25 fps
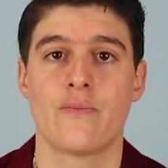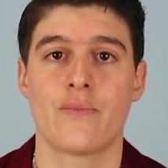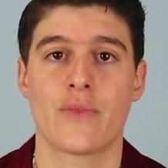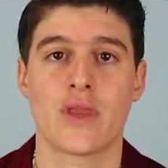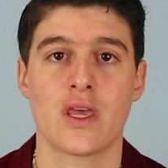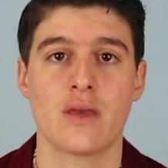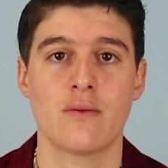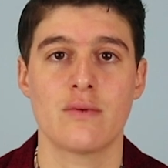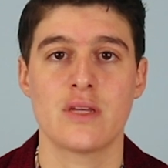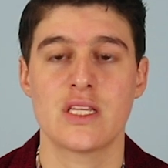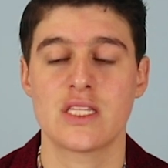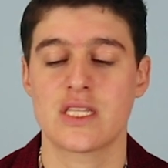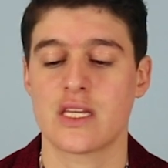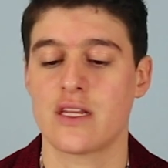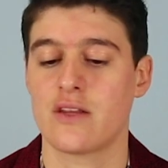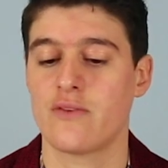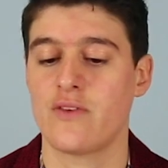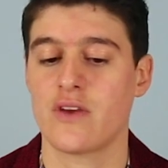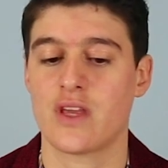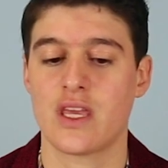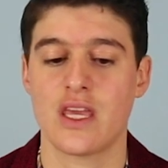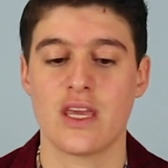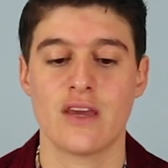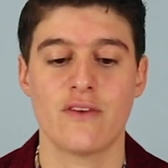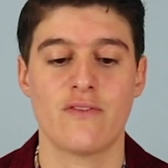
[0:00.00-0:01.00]
And that means that
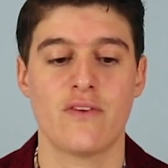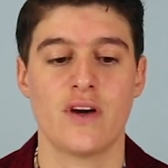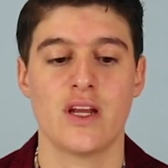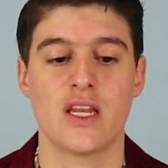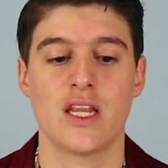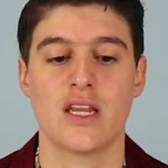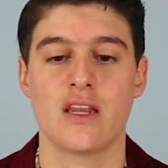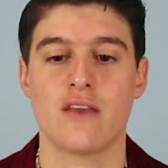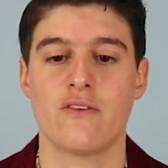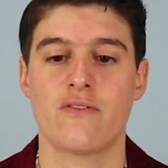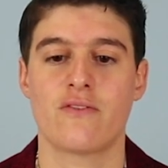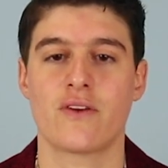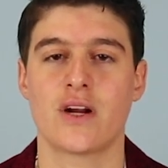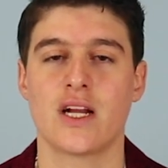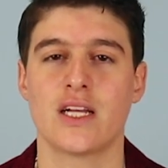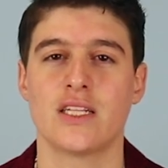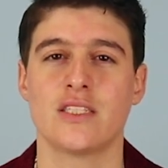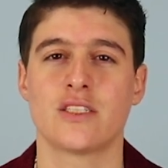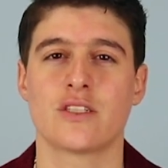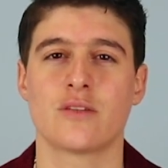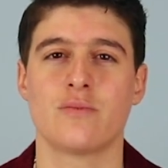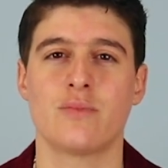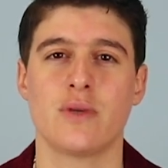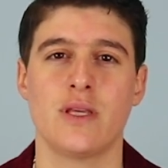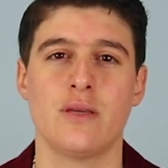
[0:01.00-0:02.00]
if you can't find any
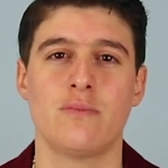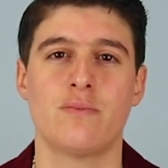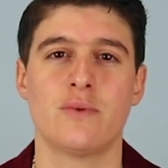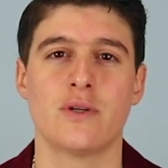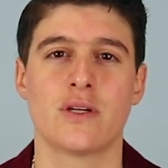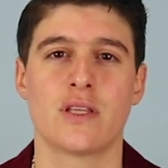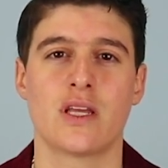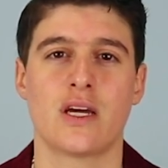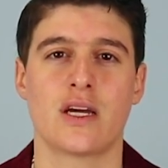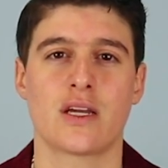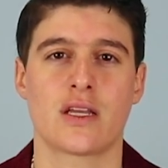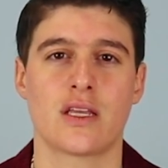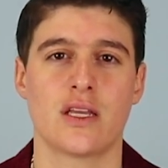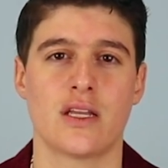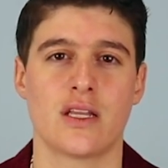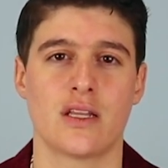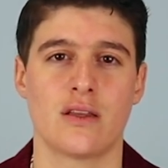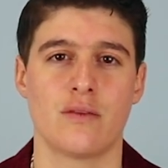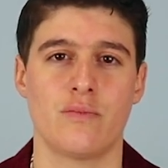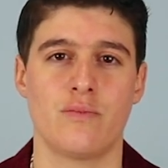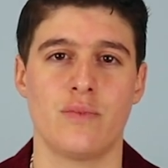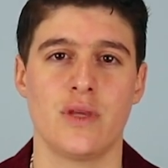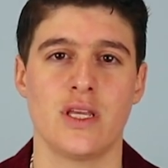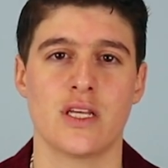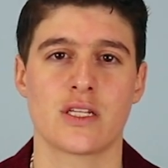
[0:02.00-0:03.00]
friends or people that
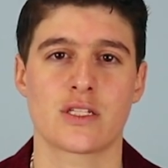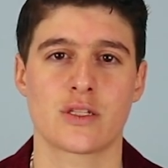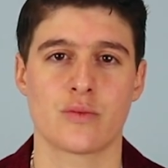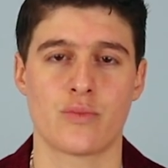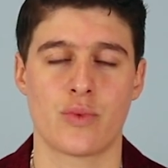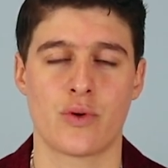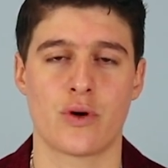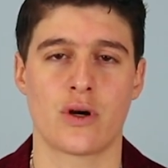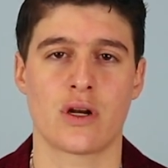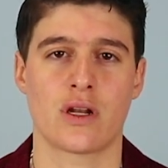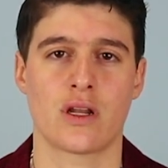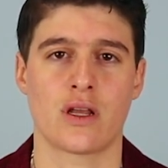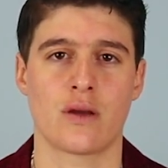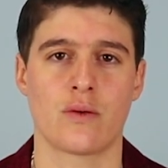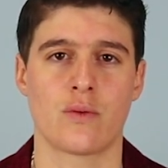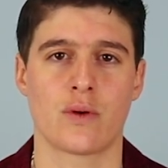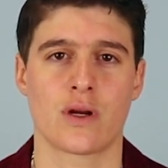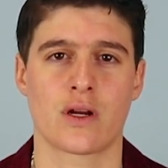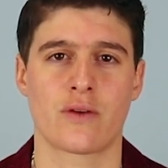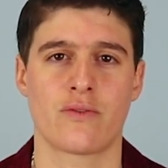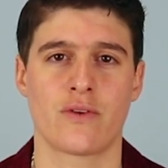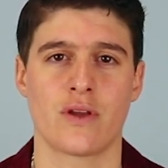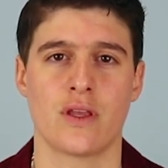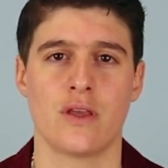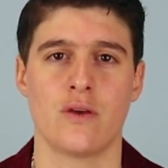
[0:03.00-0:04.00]
can be a support
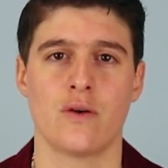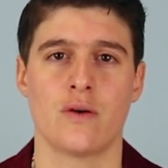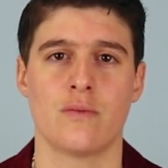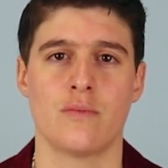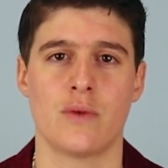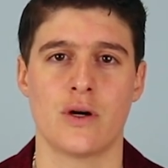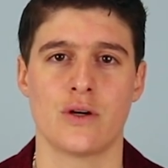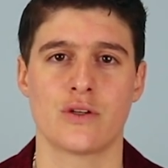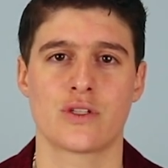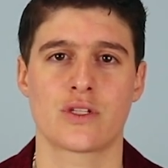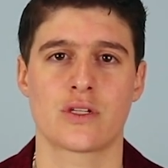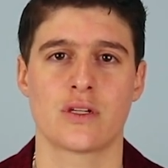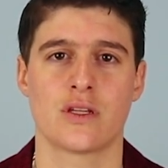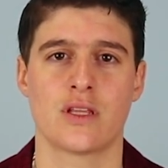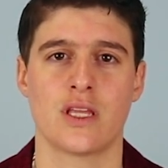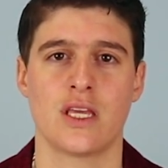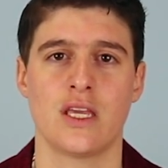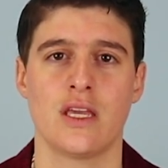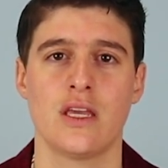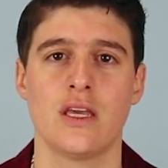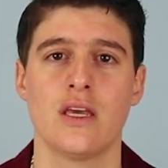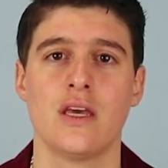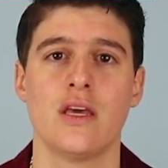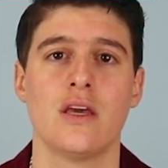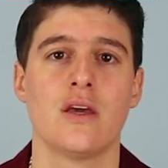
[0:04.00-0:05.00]
network for you
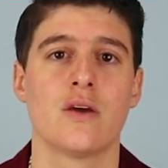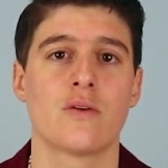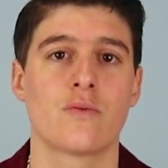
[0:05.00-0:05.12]
emotionally,